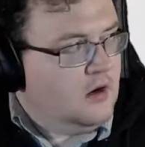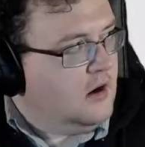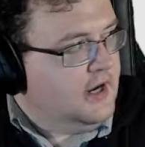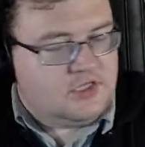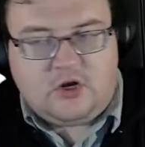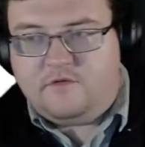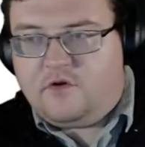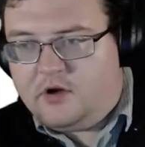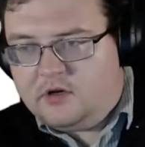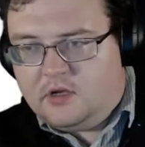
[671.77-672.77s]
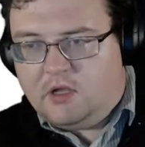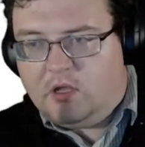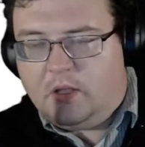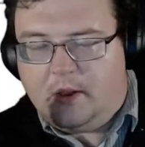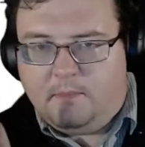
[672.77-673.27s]
All right, so I've got
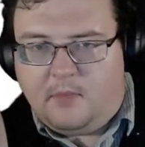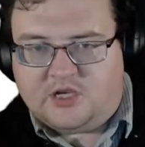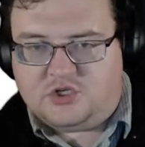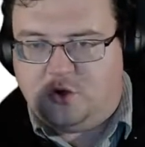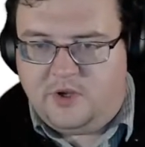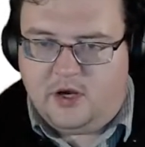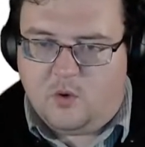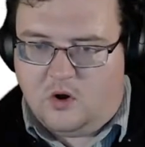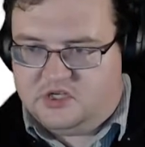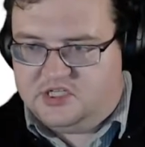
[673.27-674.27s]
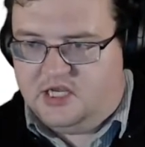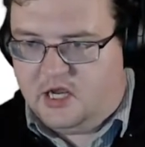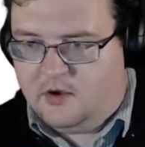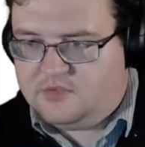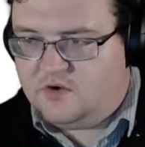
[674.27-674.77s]
my two inequalities here
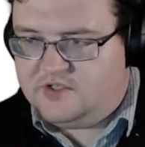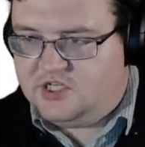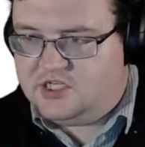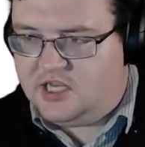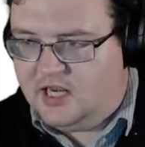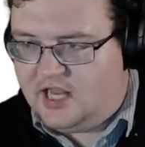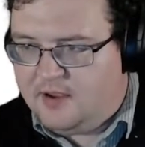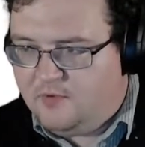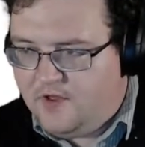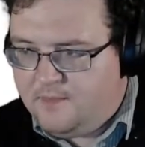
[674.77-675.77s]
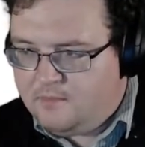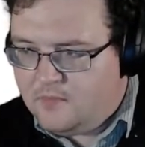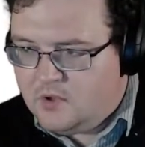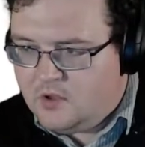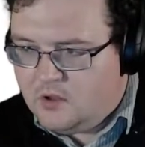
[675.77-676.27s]
now. I'm just obviously just going to label them.
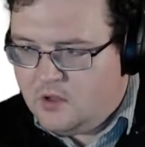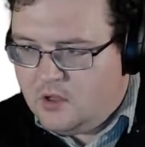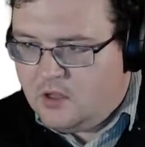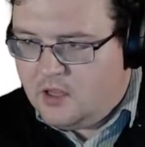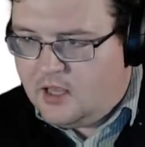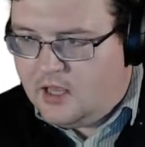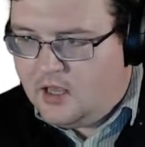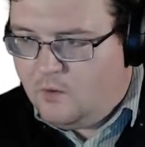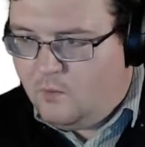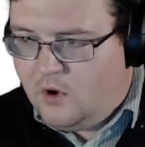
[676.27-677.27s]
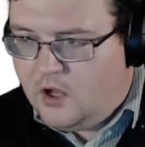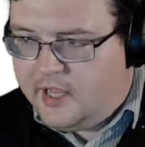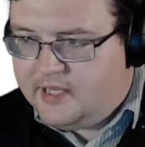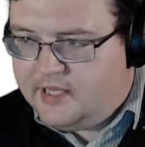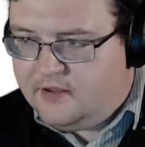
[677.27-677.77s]

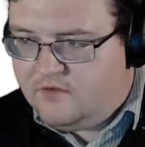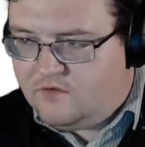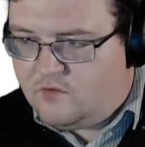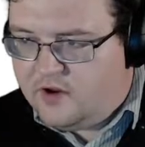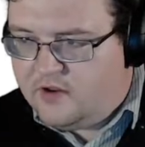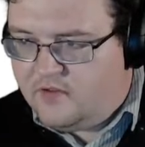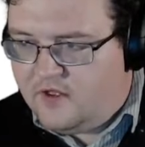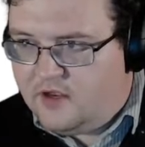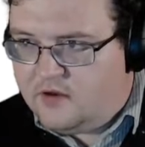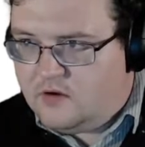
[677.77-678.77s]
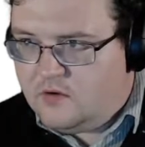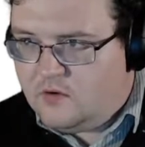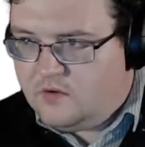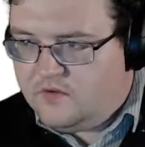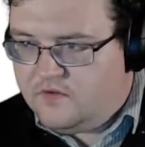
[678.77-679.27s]
Y is greater than
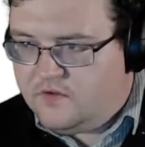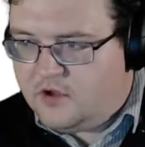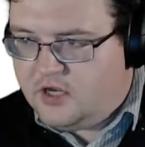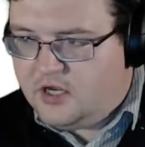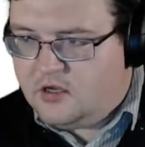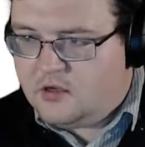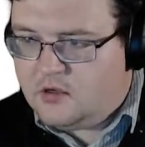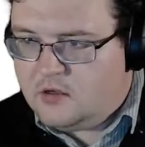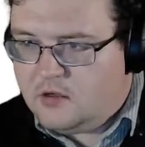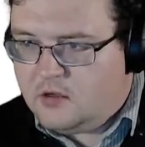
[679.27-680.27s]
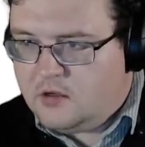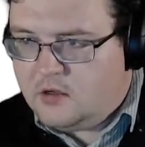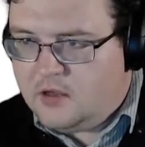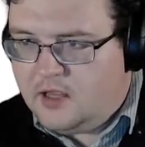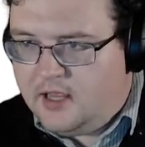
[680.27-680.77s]
30
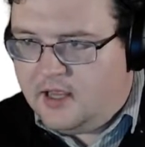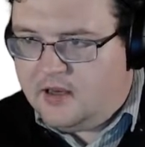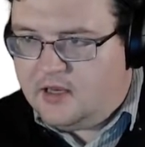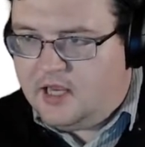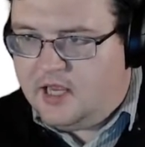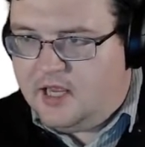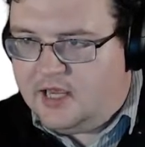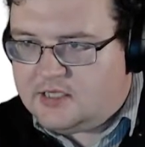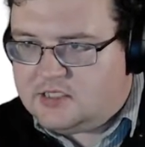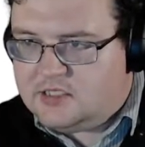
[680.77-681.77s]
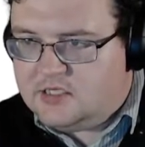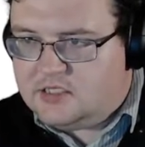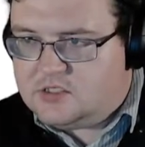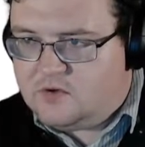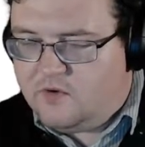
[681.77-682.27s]
and X
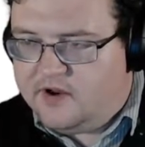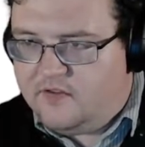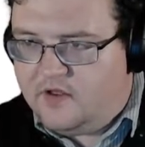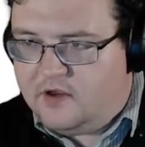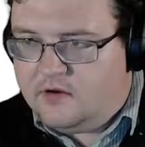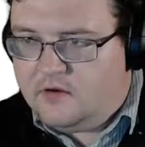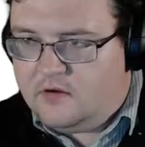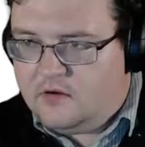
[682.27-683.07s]
is greater than